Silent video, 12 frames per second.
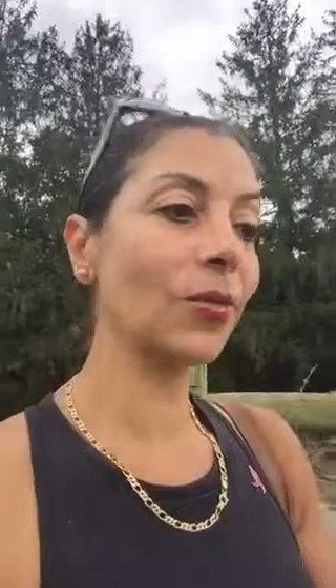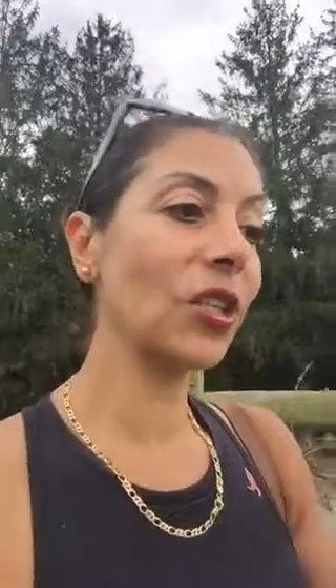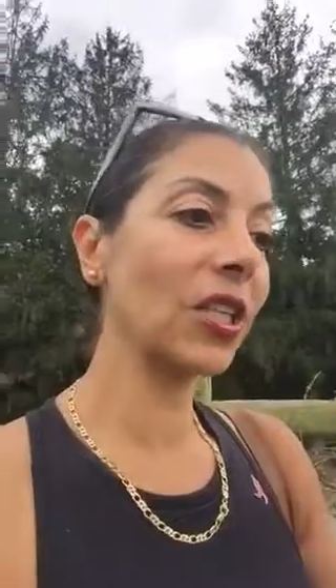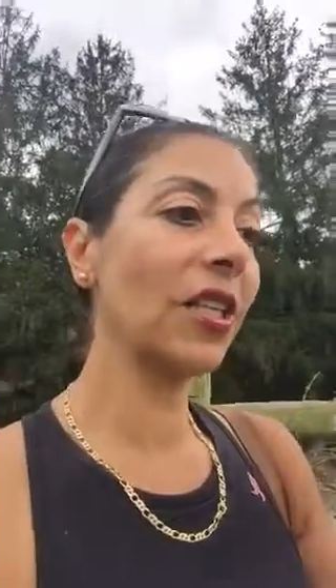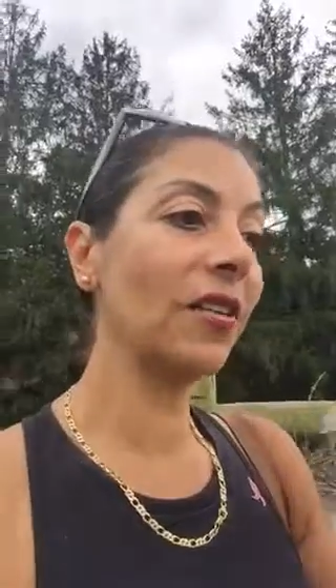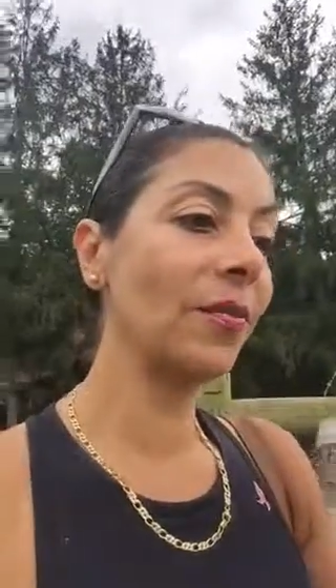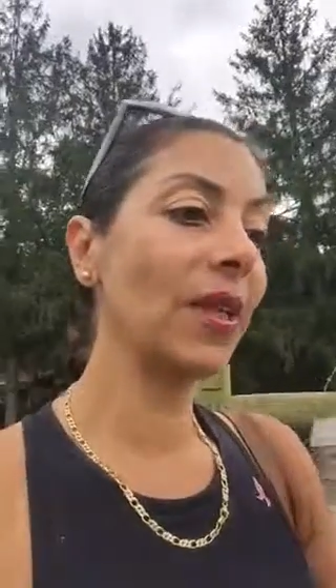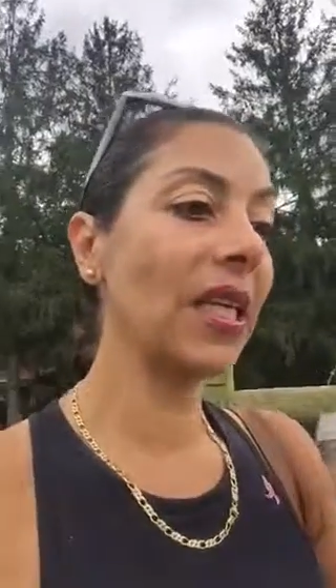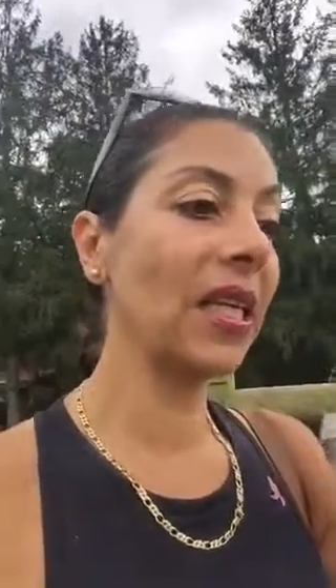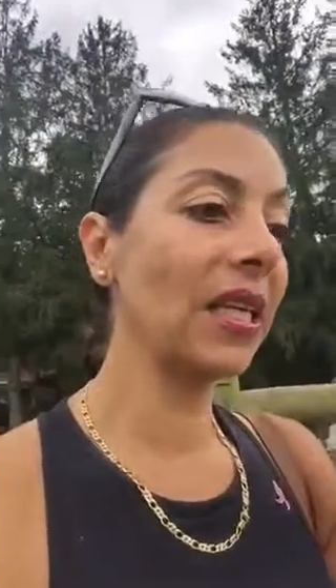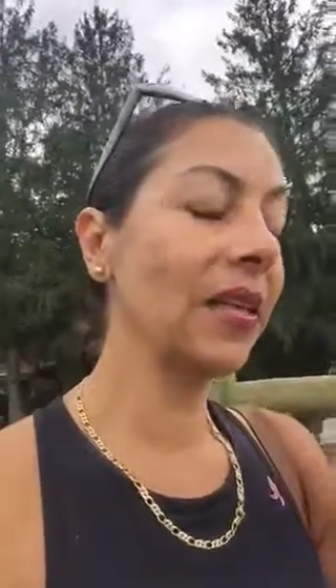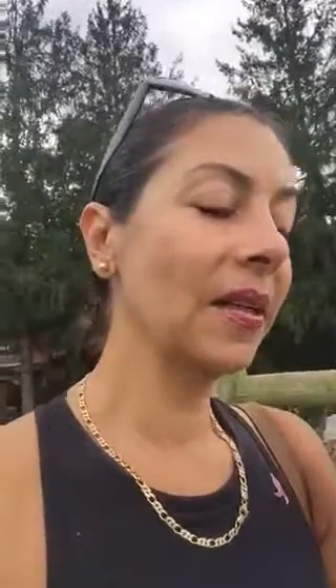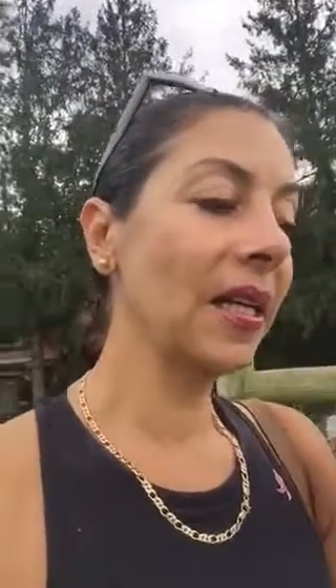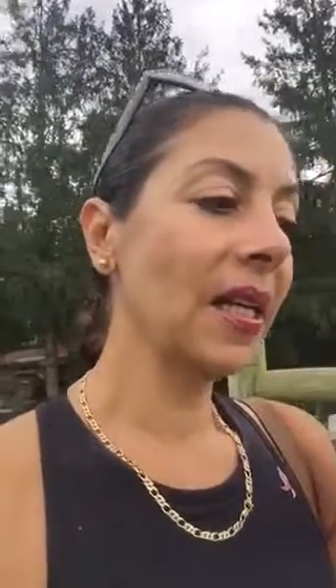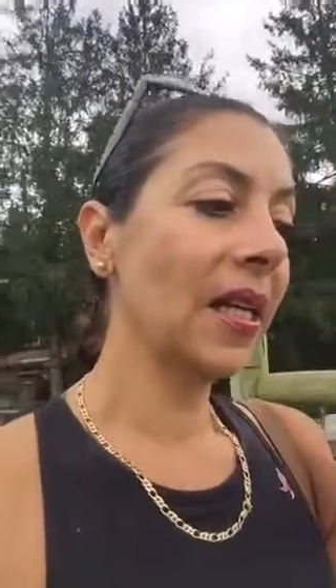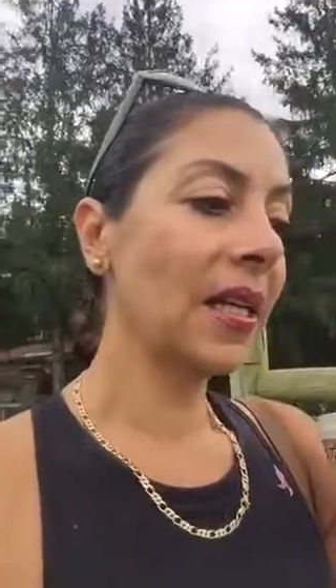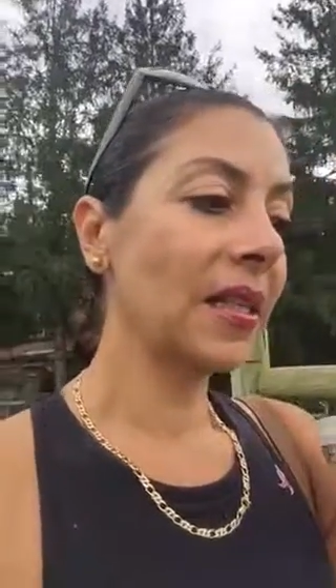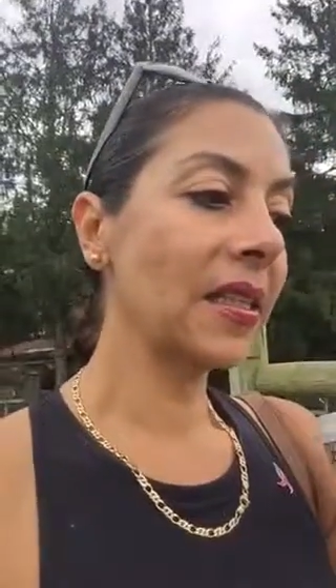she gave me
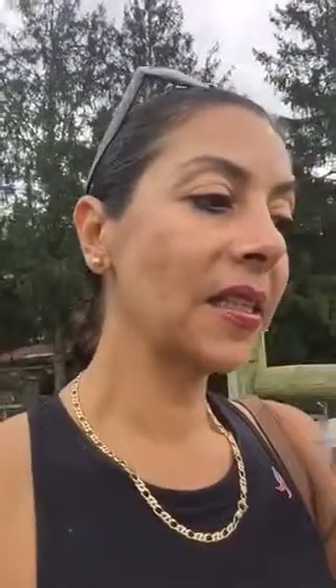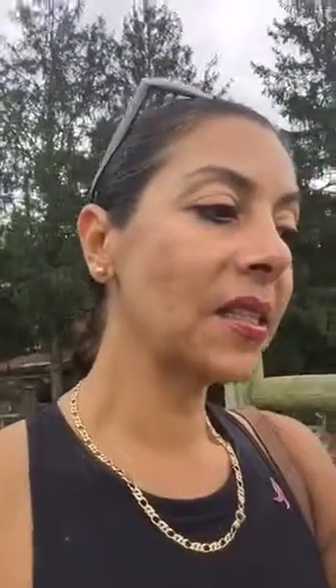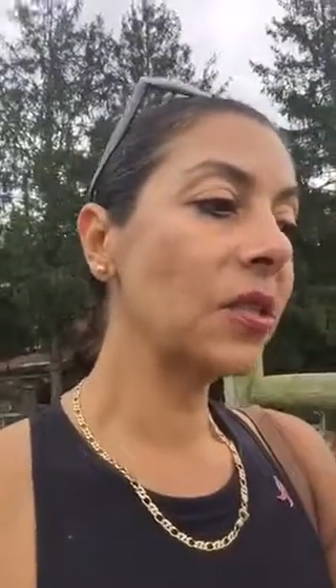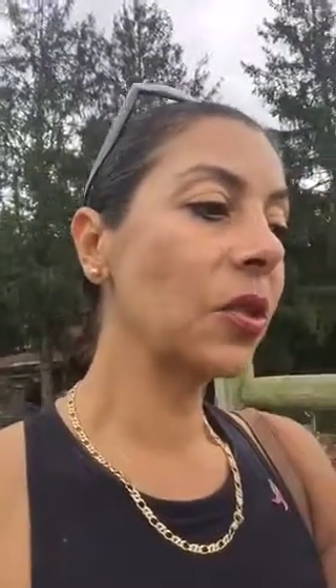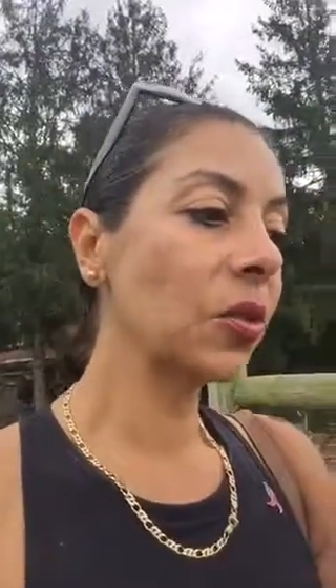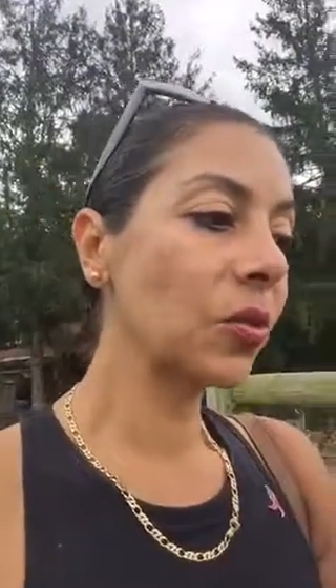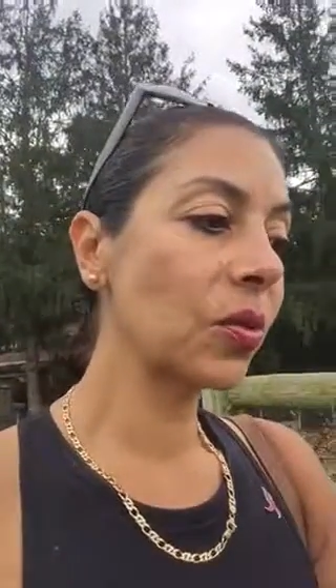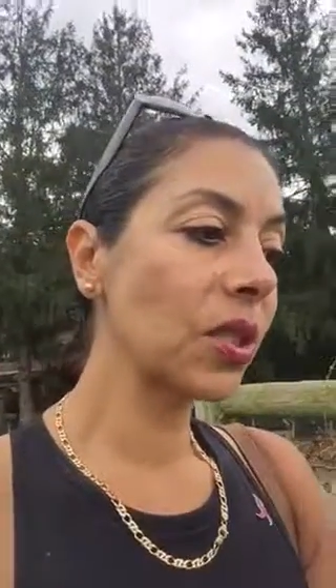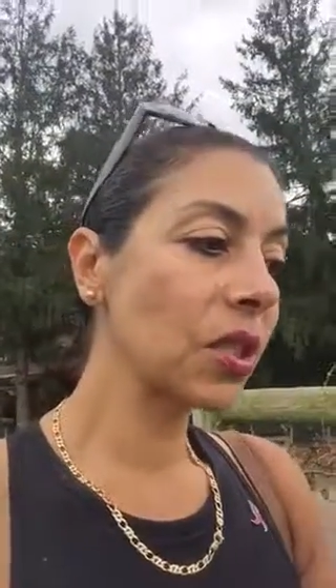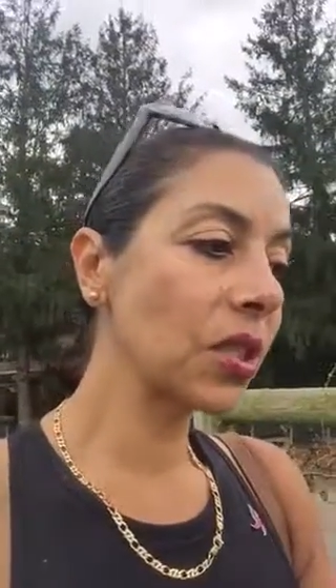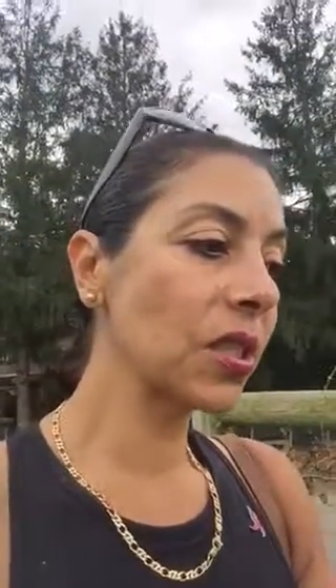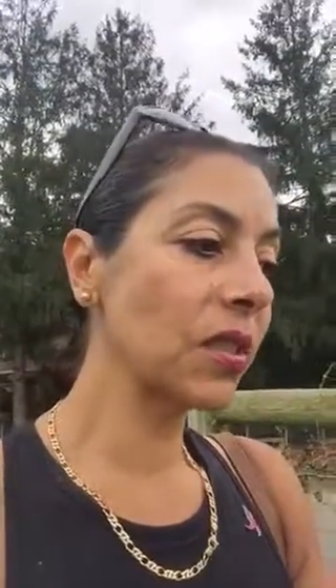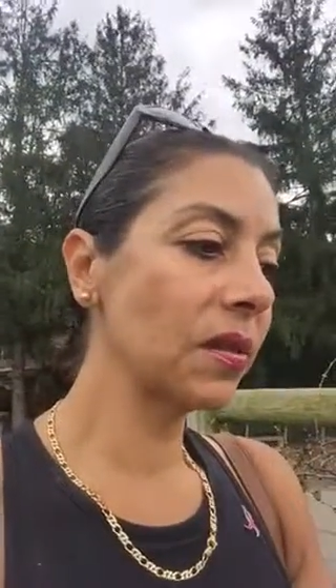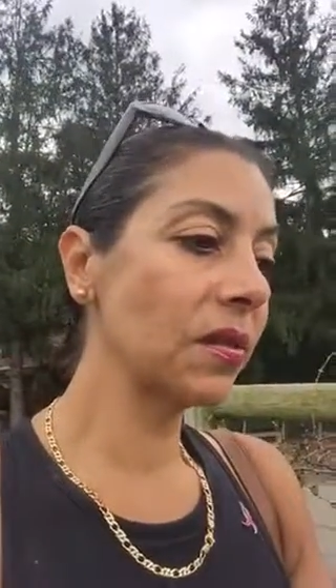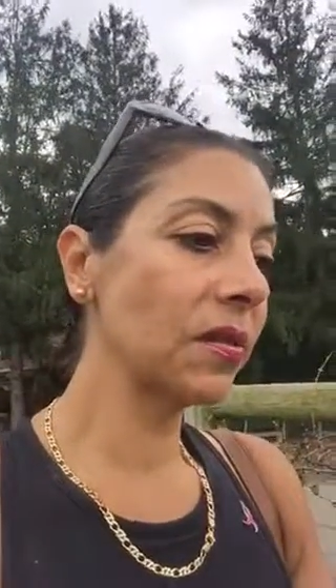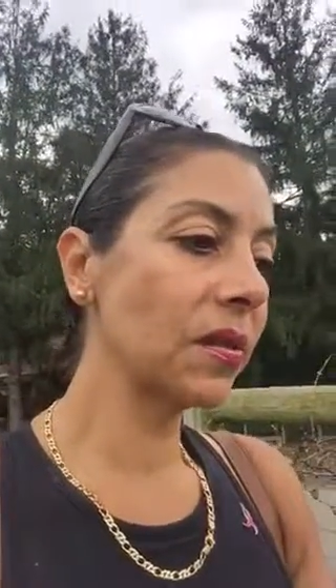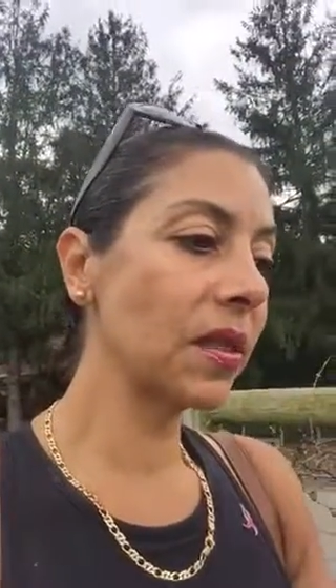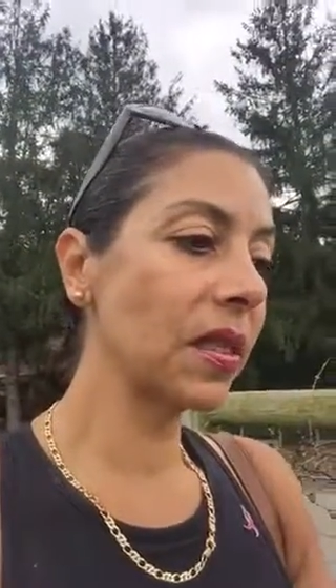this
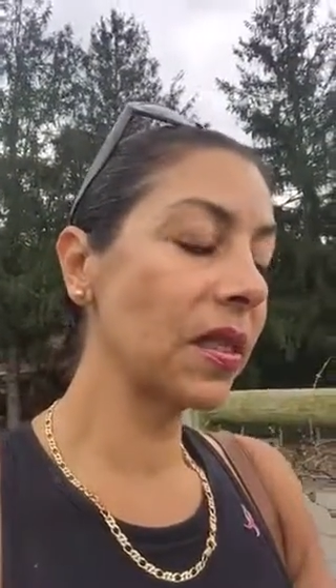nutritional